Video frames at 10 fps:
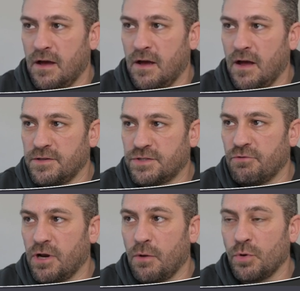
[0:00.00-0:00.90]
Generally,
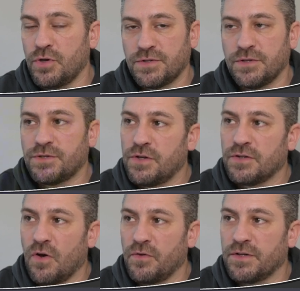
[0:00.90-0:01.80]
I will use and turn
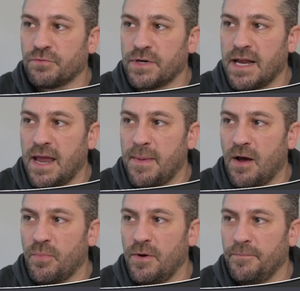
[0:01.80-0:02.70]
on this rename
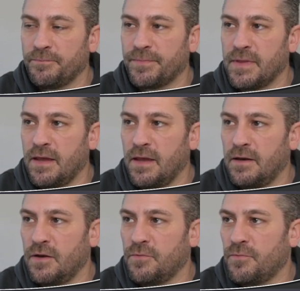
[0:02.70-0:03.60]
output.
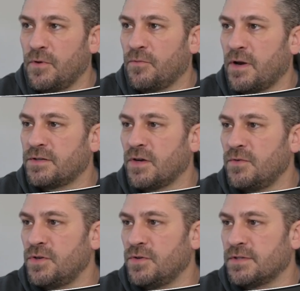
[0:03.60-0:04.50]
And if I
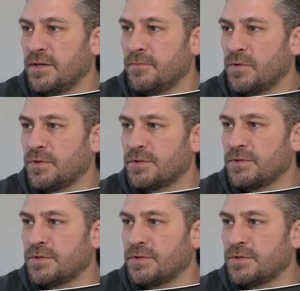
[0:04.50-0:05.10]
don't use it, we'll just turn